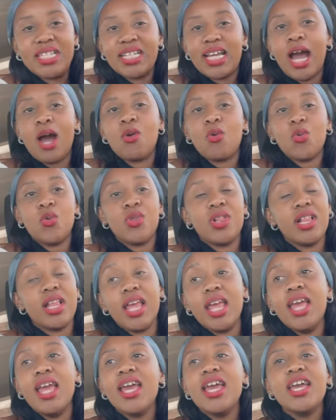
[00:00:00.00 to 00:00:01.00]

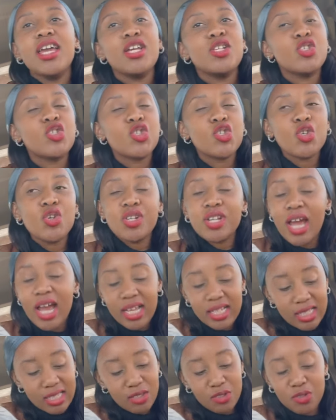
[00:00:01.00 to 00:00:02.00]
kakuhle. It's so
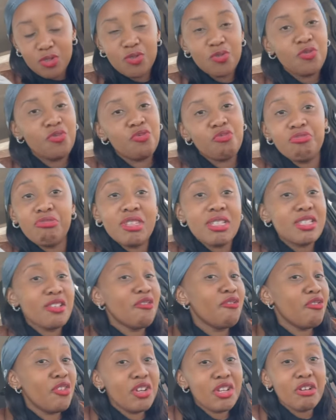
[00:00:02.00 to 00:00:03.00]
nice. This is a
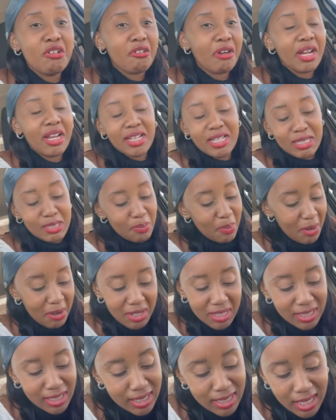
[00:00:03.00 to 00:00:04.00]
very great
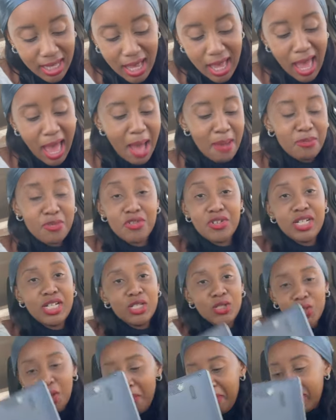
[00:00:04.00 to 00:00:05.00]
experience. I'm really
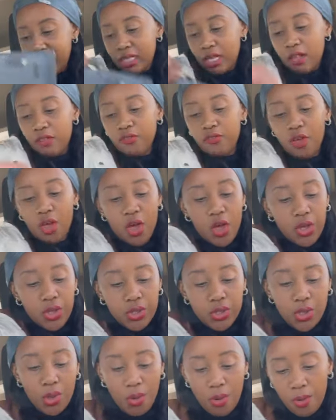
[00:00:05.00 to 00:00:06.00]
enjoying myself.
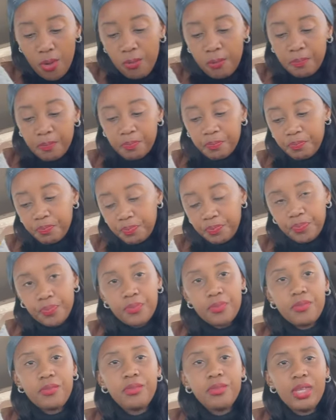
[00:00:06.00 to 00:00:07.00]
So
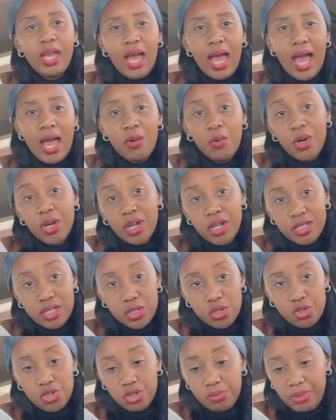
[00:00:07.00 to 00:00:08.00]
I work as a
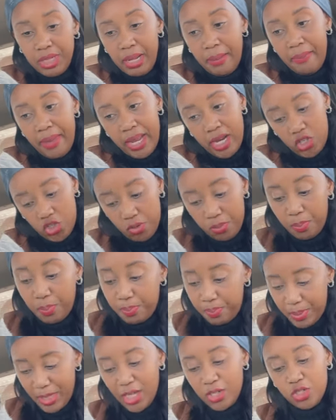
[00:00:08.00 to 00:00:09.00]
social media manager.
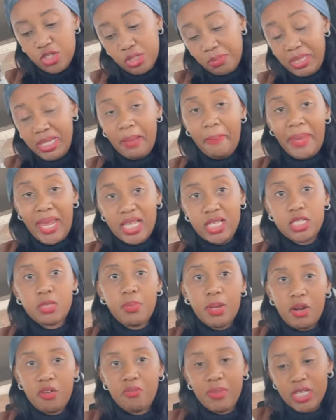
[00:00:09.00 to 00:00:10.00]
Being a social media manager is
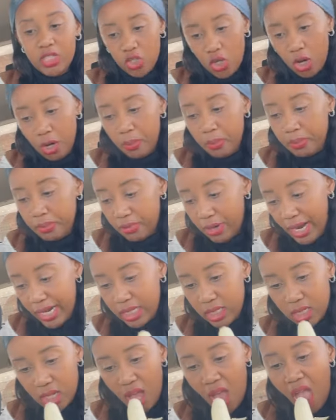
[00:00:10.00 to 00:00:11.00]
part of my job,
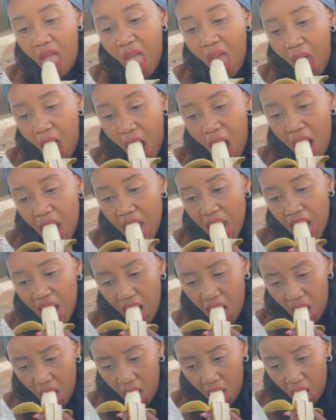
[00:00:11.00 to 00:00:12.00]
right?
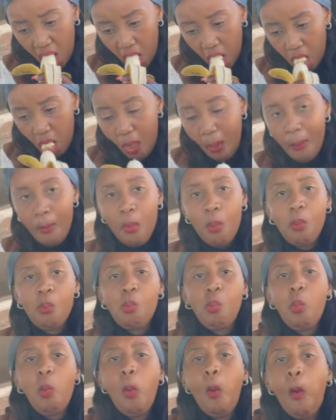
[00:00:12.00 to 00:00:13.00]
So
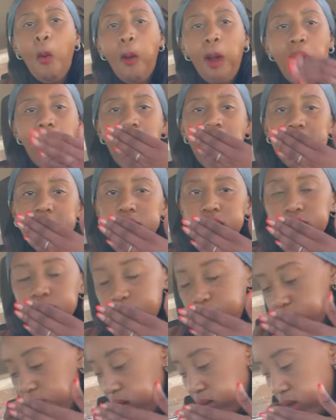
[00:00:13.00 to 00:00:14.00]
I need to put out